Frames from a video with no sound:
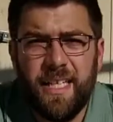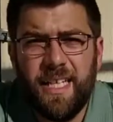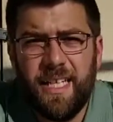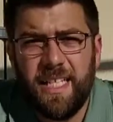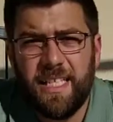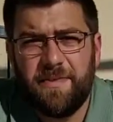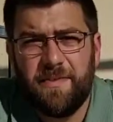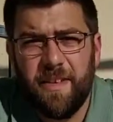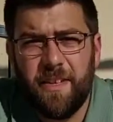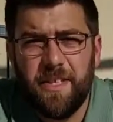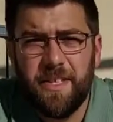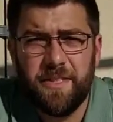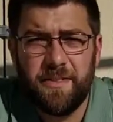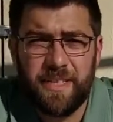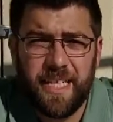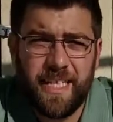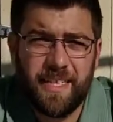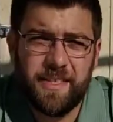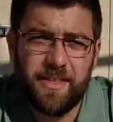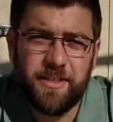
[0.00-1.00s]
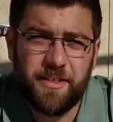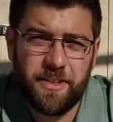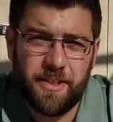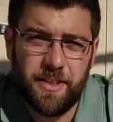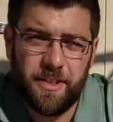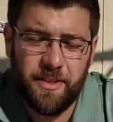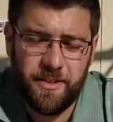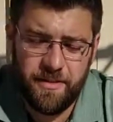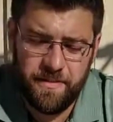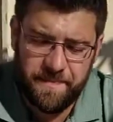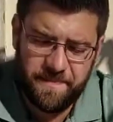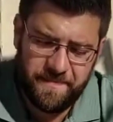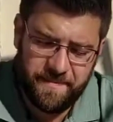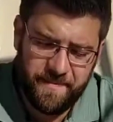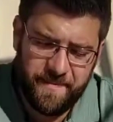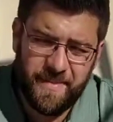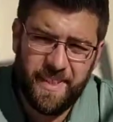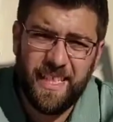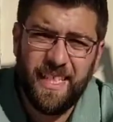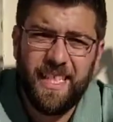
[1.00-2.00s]
As far as utensils go,
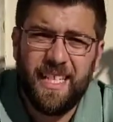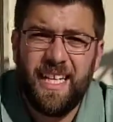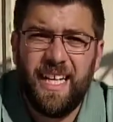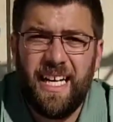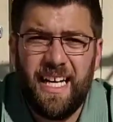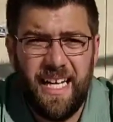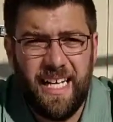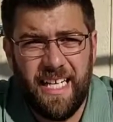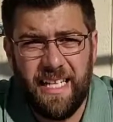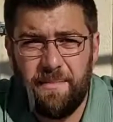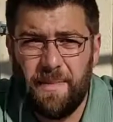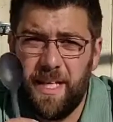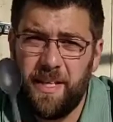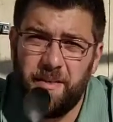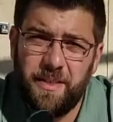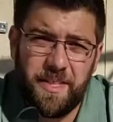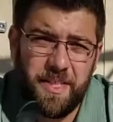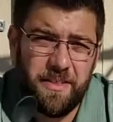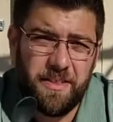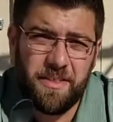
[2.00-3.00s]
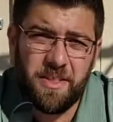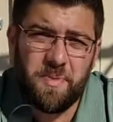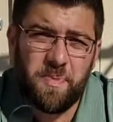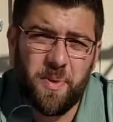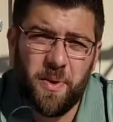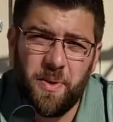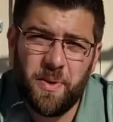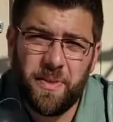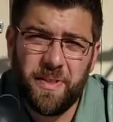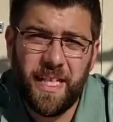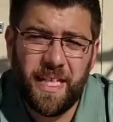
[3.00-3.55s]
I always use a spoon.